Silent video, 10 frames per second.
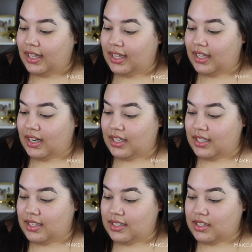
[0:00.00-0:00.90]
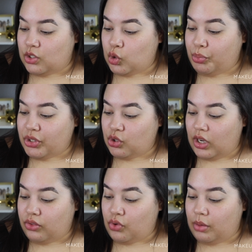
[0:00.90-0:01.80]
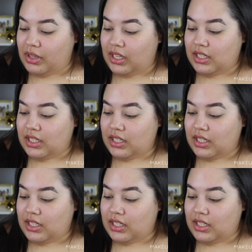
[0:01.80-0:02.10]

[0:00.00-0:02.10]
It is a super strength formula.